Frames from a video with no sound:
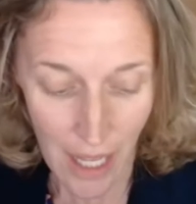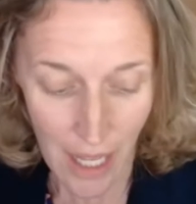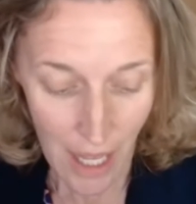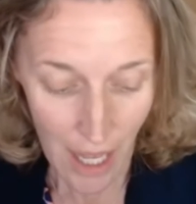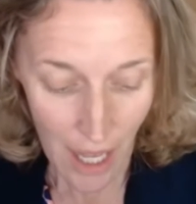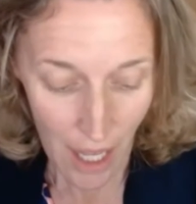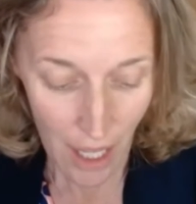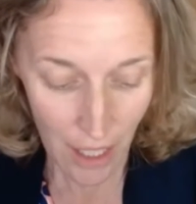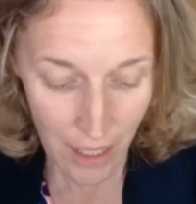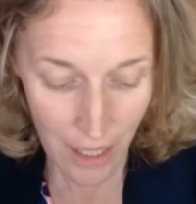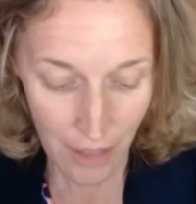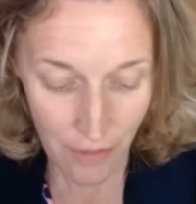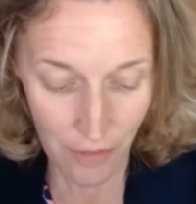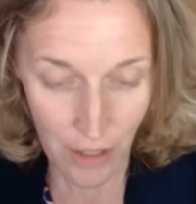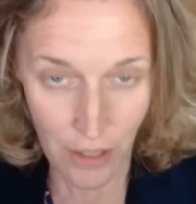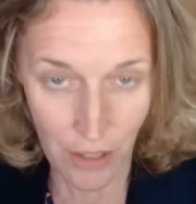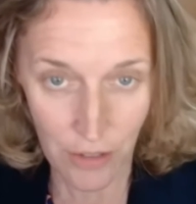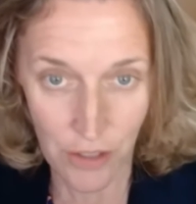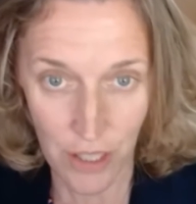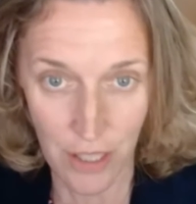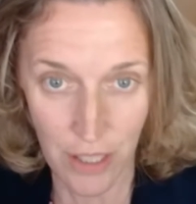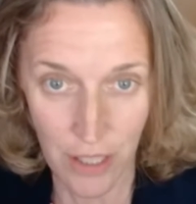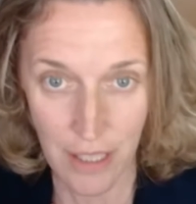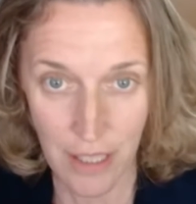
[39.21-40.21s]
I'll give you
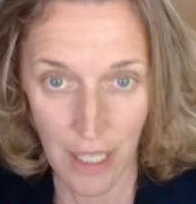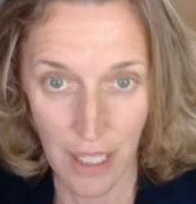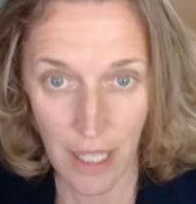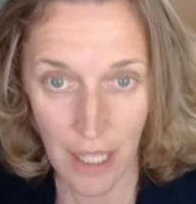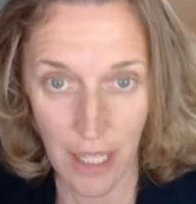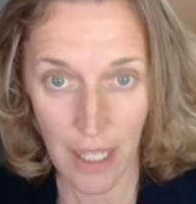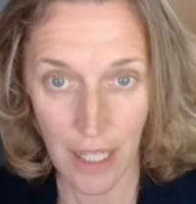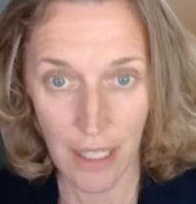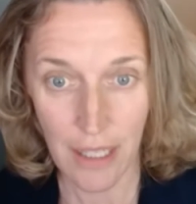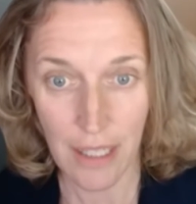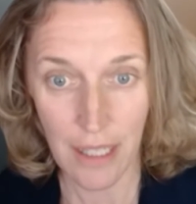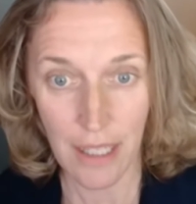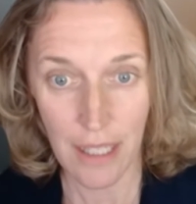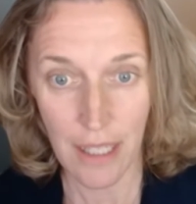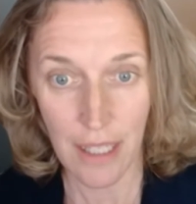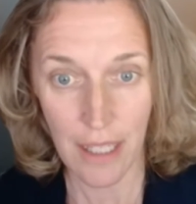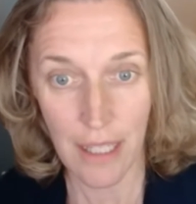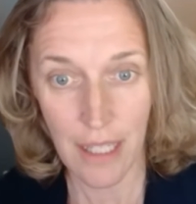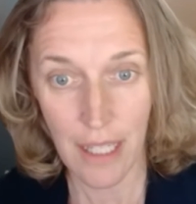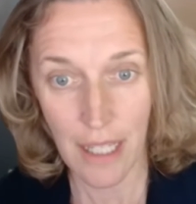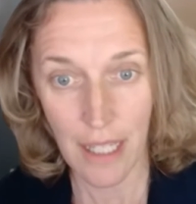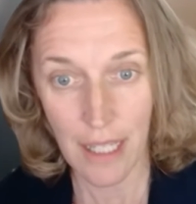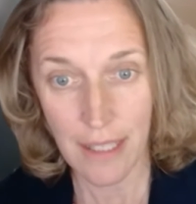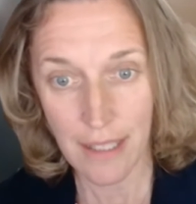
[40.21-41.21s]
just a
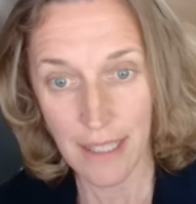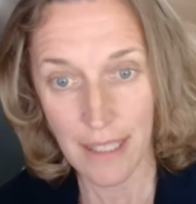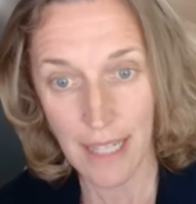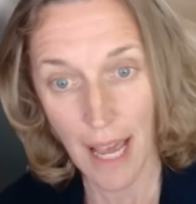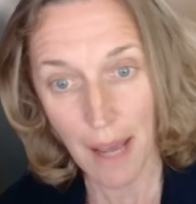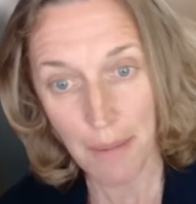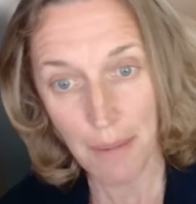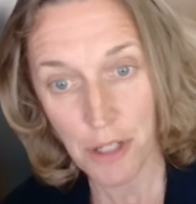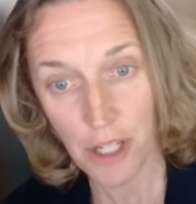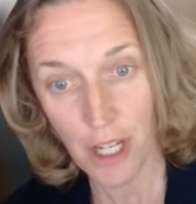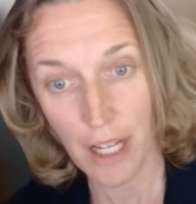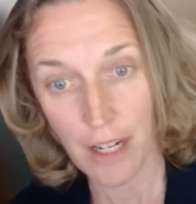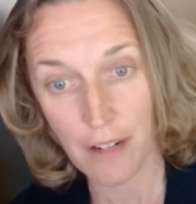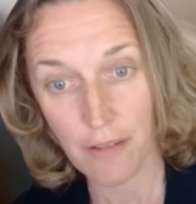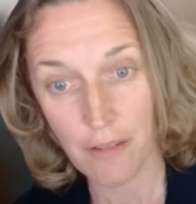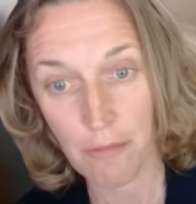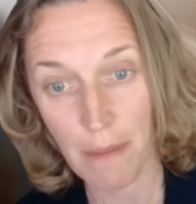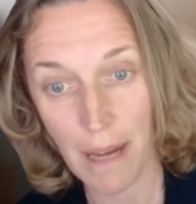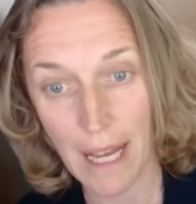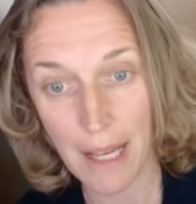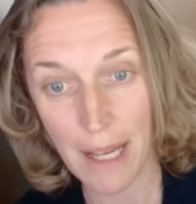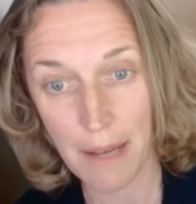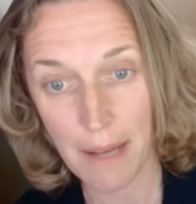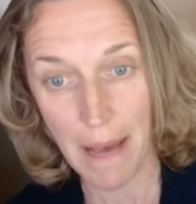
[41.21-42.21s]
snapshot of
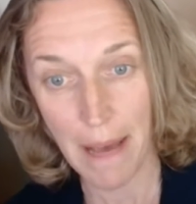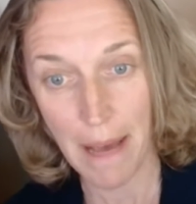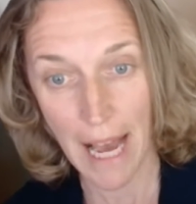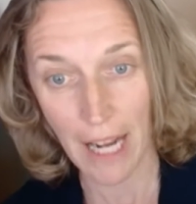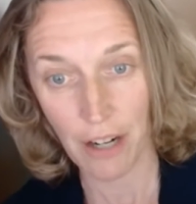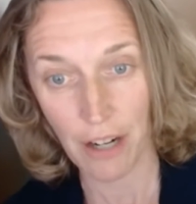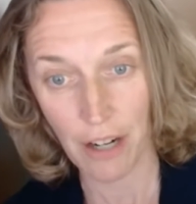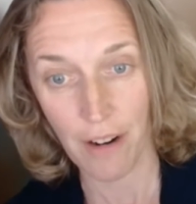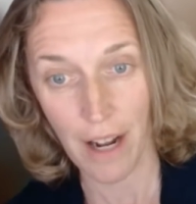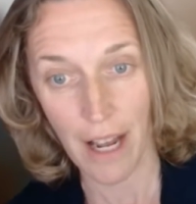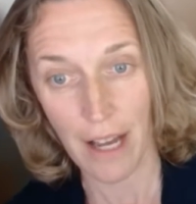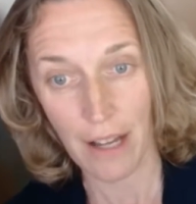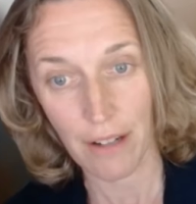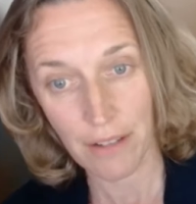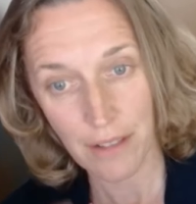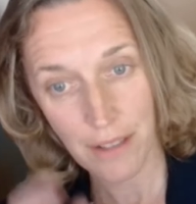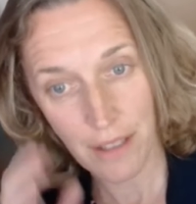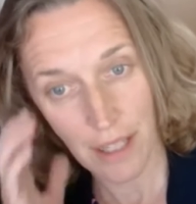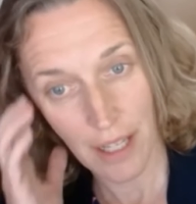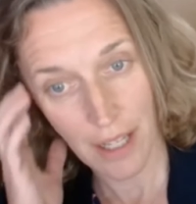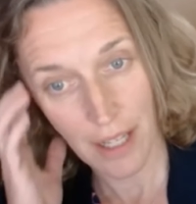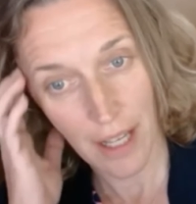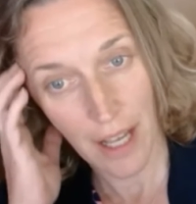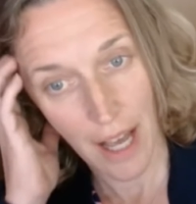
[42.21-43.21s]
my
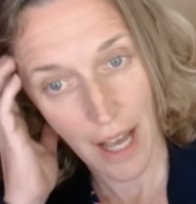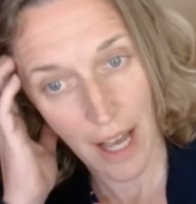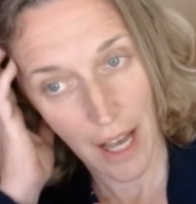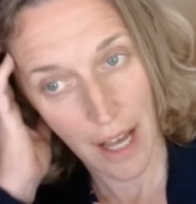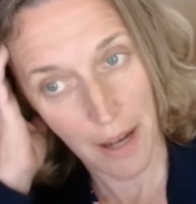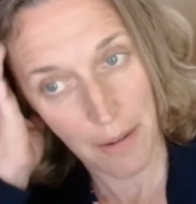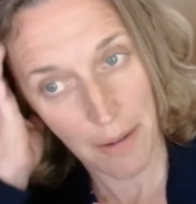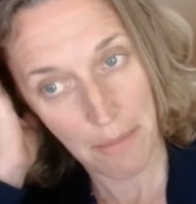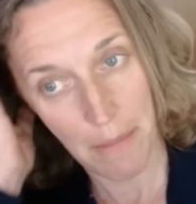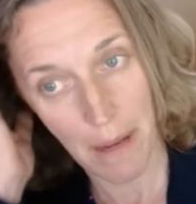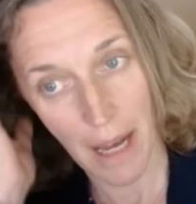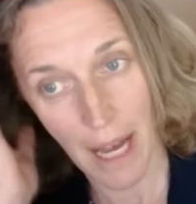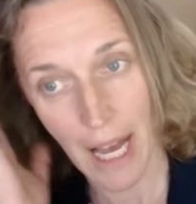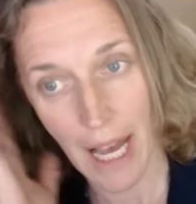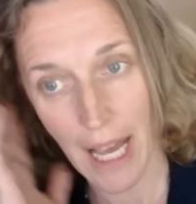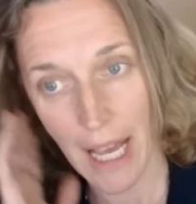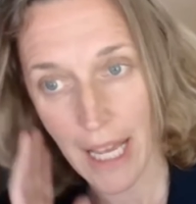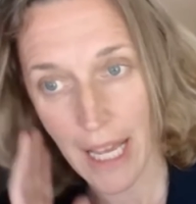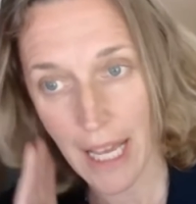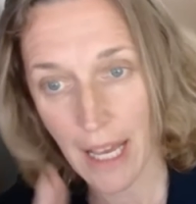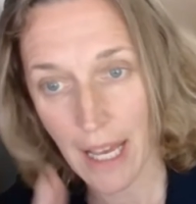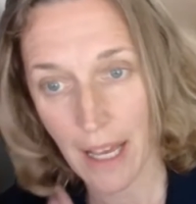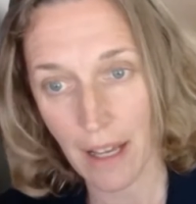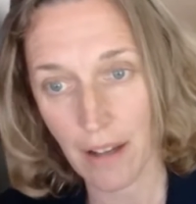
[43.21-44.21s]
background.
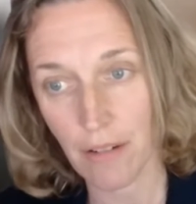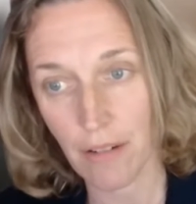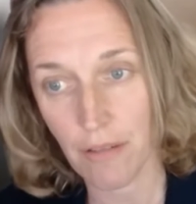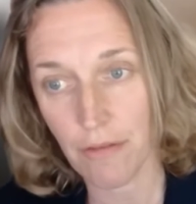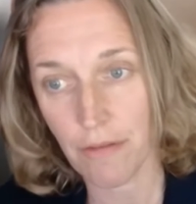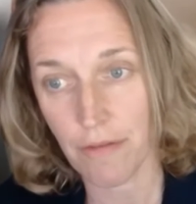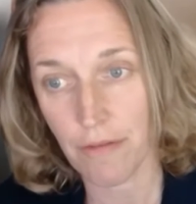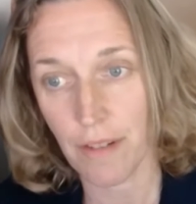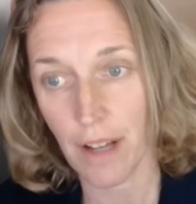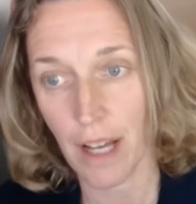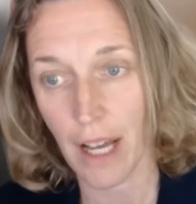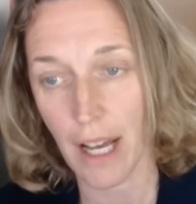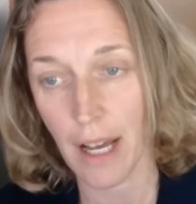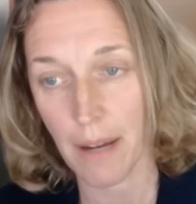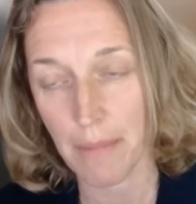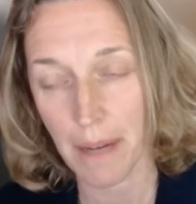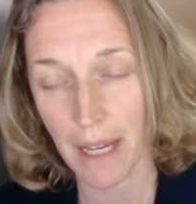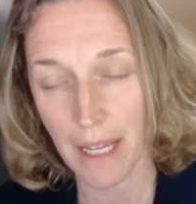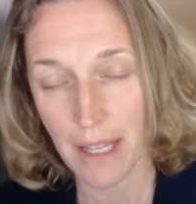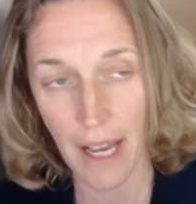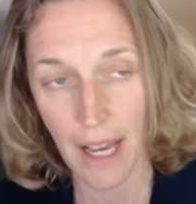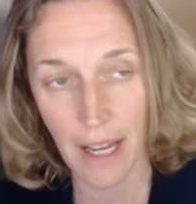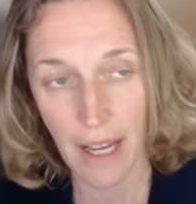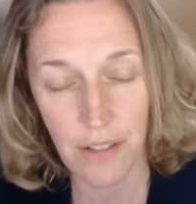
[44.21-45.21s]
I
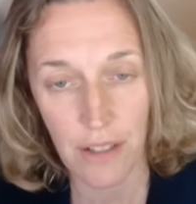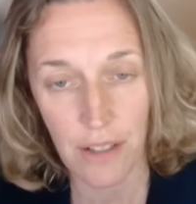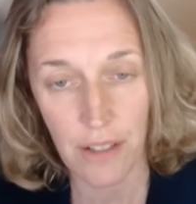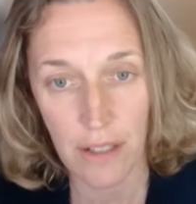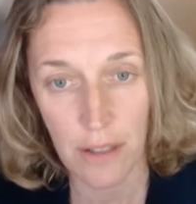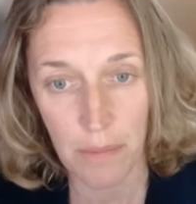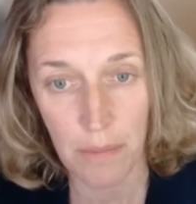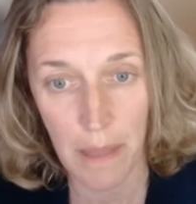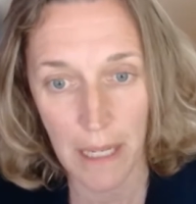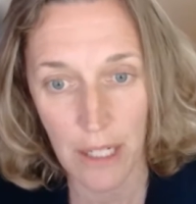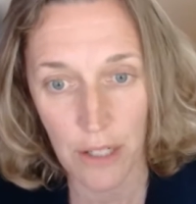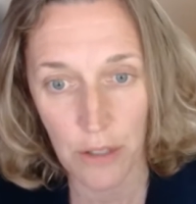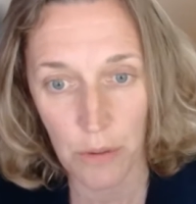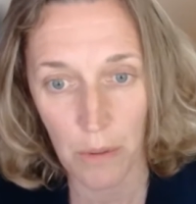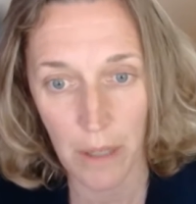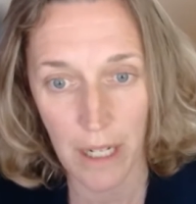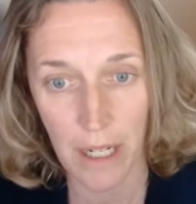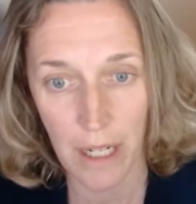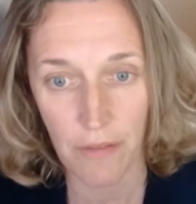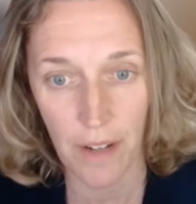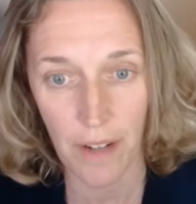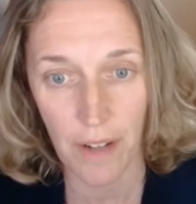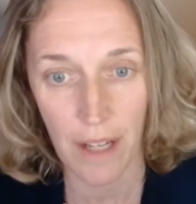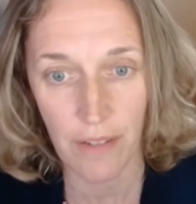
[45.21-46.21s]
actually spent
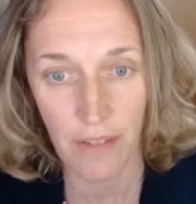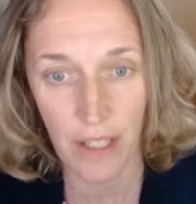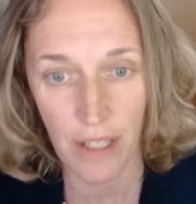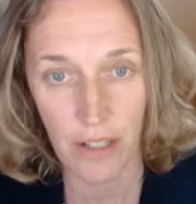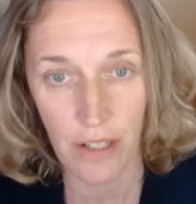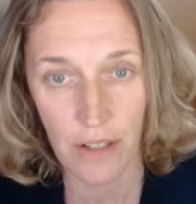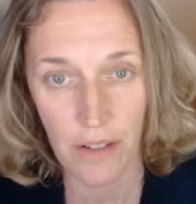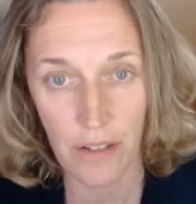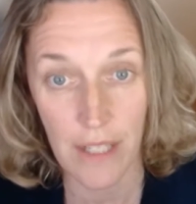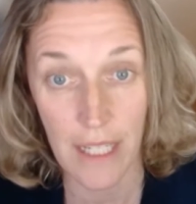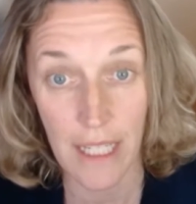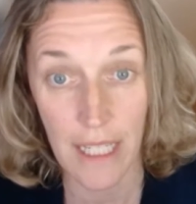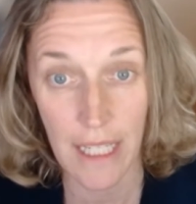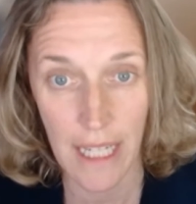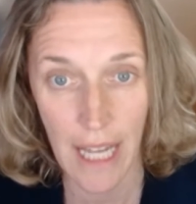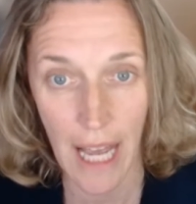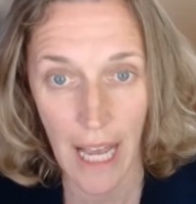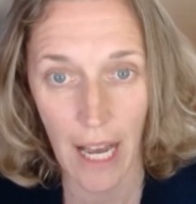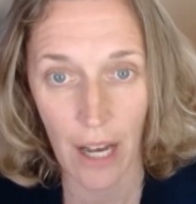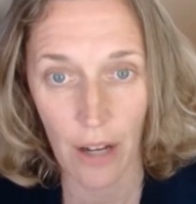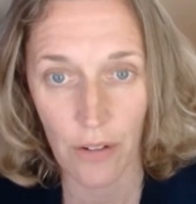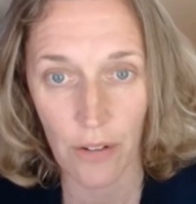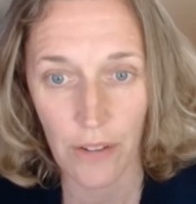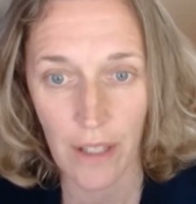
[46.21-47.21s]
25 years in
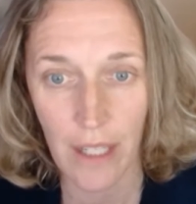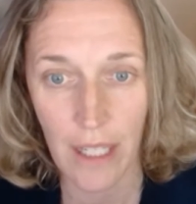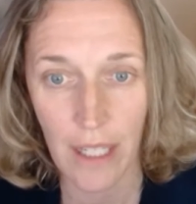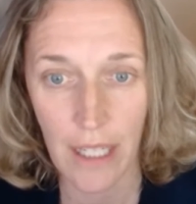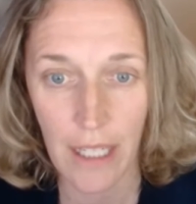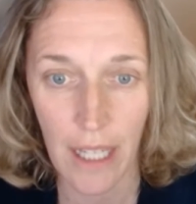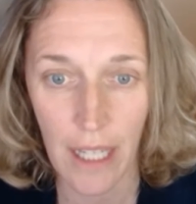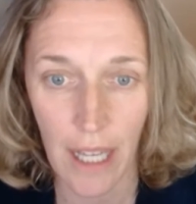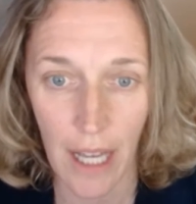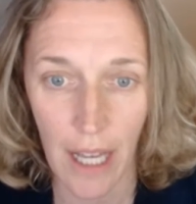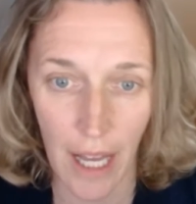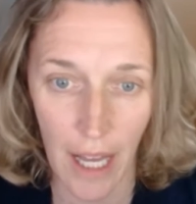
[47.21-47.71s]
housing